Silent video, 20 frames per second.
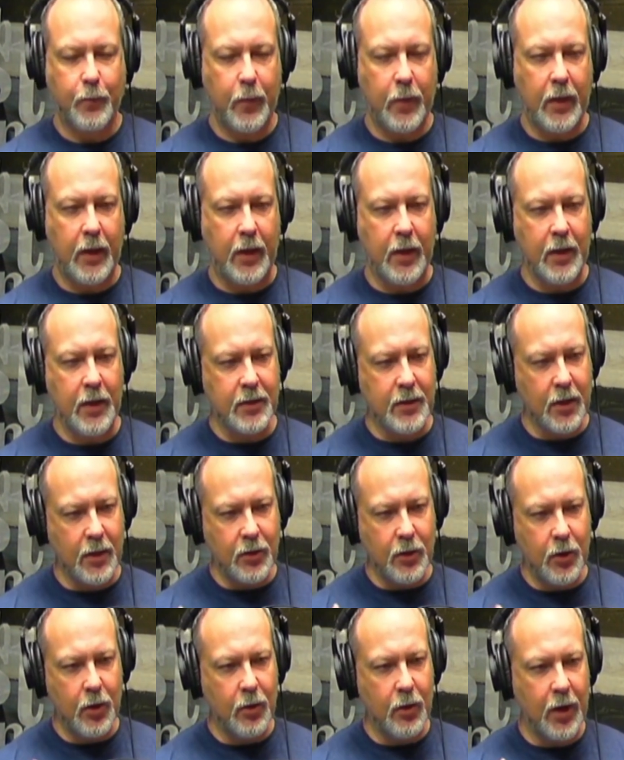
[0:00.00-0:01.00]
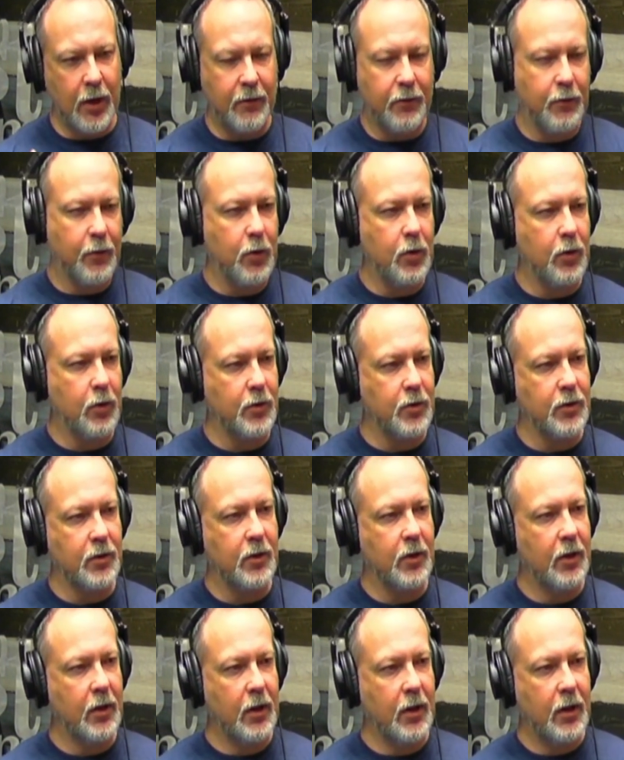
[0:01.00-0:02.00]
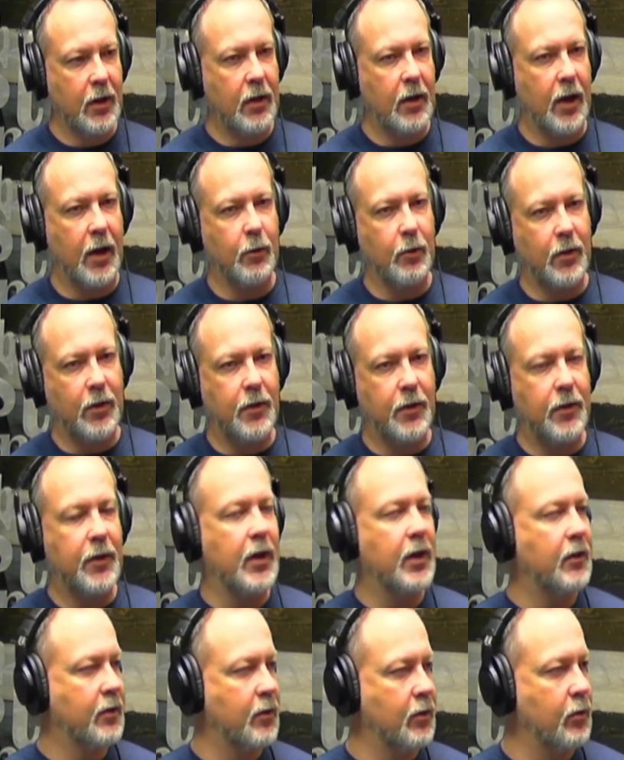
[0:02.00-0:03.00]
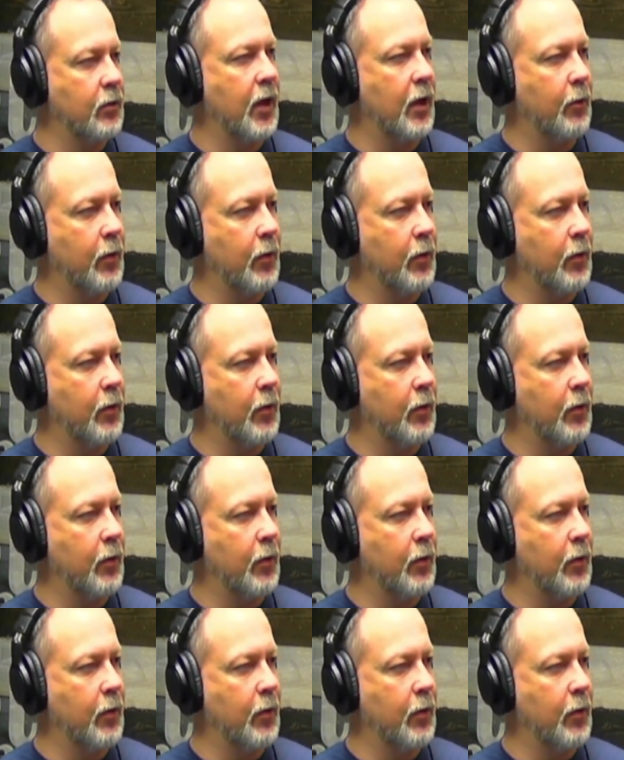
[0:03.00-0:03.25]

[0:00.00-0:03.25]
he said, at first I would think to do that.